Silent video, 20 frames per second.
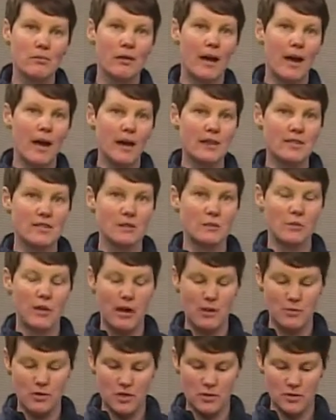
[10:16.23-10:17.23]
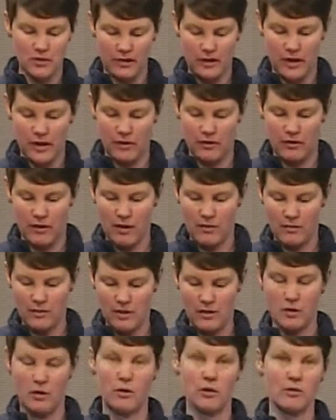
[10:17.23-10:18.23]
I had some lime juice laying around,
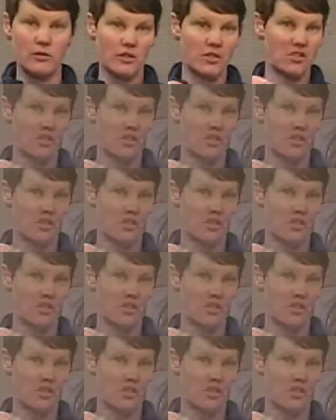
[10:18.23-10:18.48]
so it's